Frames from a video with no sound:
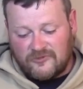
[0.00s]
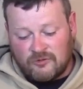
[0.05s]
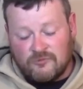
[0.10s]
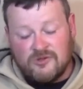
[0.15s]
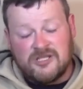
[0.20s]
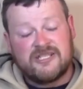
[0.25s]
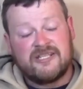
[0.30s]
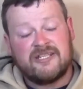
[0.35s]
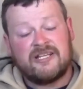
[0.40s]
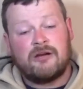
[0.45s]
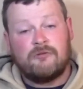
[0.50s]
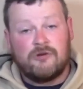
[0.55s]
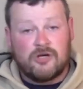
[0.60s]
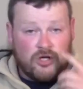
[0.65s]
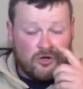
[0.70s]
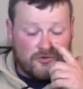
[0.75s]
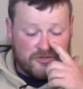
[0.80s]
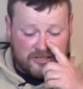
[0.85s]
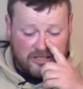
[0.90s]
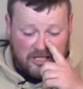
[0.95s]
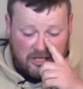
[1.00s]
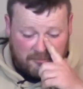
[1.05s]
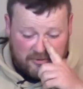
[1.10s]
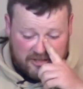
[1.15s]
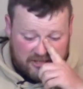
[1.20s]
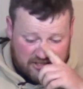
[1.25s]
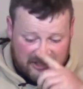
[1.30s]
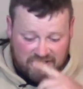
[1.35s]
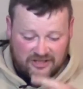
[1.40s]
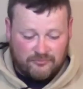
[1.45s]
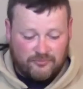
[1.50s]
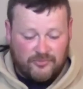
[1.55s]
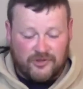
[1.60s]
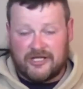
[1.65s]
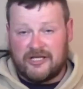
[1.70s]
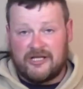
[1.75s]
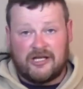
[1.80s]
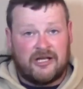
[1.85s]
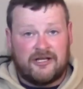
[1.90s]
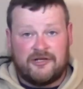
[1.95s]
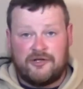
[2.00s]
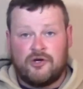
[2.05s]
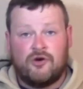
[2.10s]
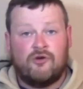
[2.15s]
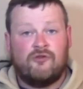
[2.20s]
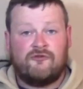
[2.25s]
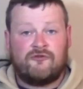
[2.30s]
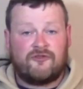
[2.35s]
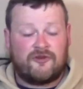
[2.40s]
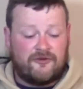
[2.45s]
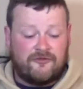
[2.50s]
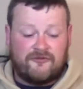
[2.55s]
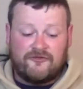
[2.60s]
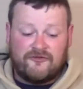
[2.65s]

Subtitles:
we'll see how it goes in competition. But I know for a